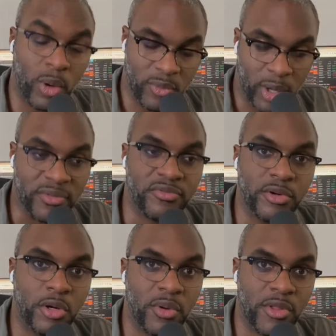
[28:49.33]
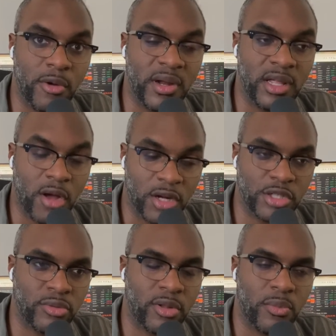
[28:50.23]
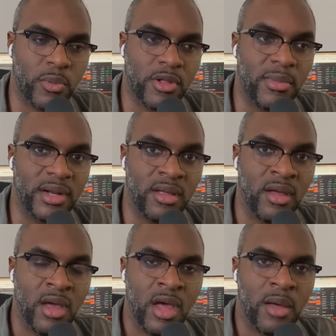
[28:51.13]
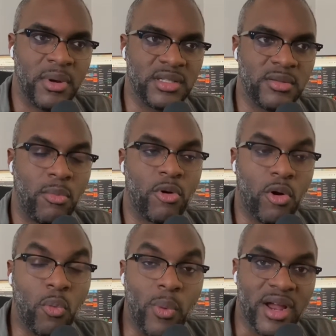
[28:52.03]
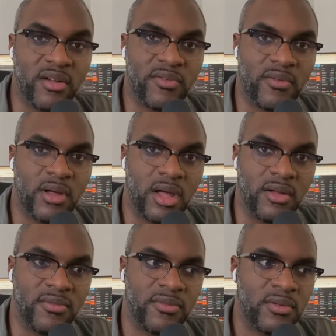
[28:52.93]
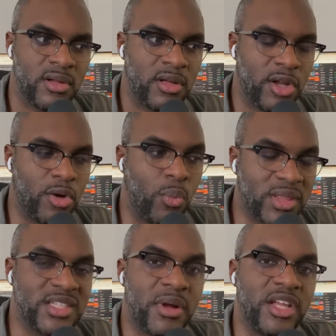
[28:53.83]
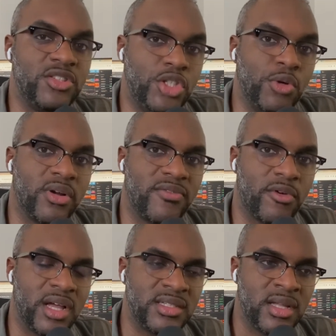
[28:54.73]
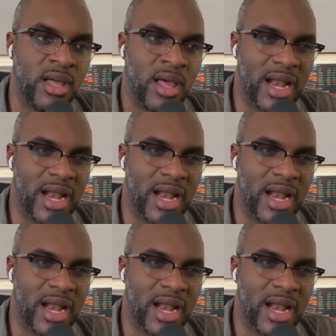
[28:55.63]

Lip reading: one frugal with our money, cautious with our money, but more aware of, you know, what this money is doing for us.